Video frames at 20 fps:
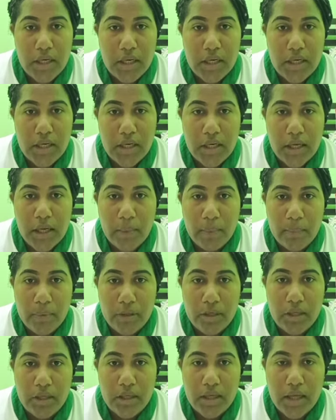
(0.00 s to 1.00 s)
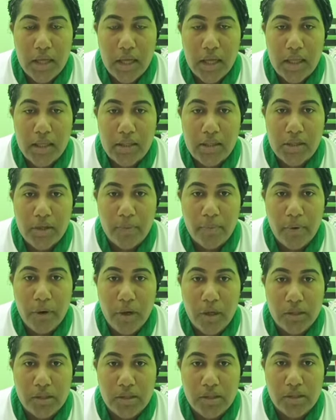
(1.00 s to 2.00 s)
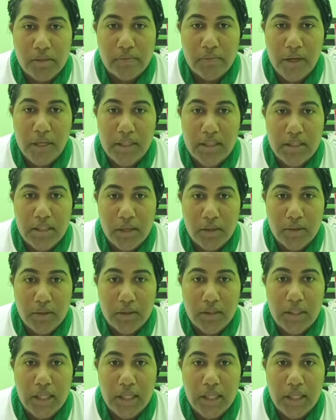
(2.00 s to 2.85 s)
in a company and your boss finds out,